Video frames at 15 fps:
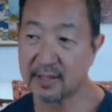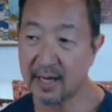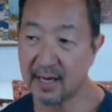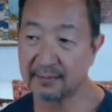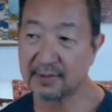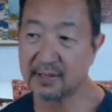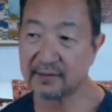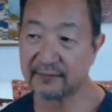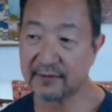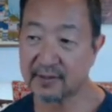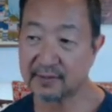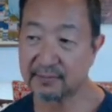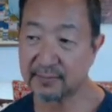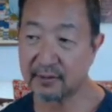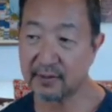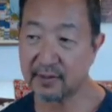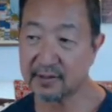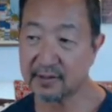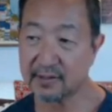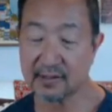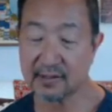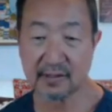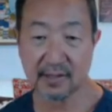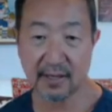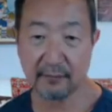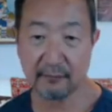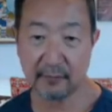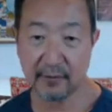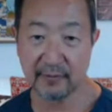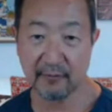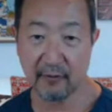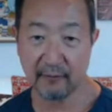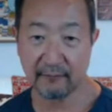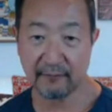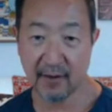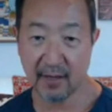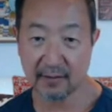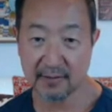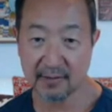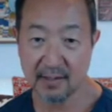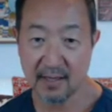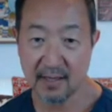types of experiences that we've all felt.